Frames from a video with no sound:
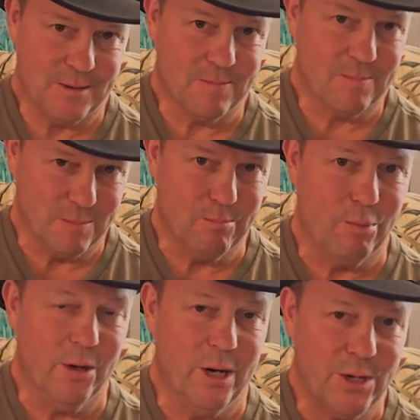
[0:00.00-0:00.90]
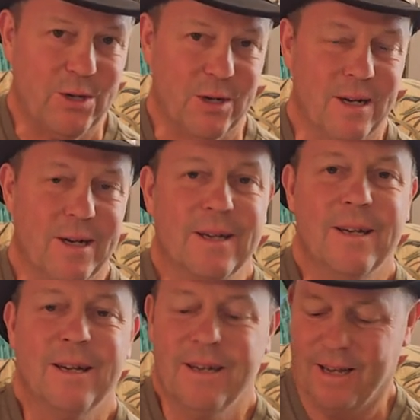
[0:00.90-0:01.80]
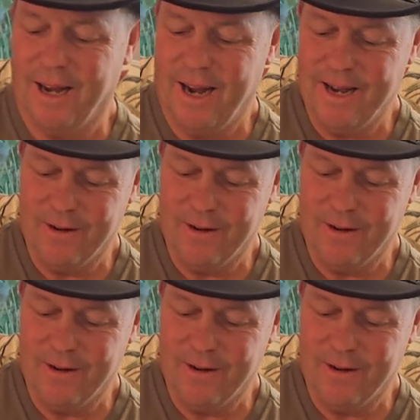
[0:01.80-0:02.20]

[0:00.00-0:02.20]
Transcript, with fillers: the British uh, guy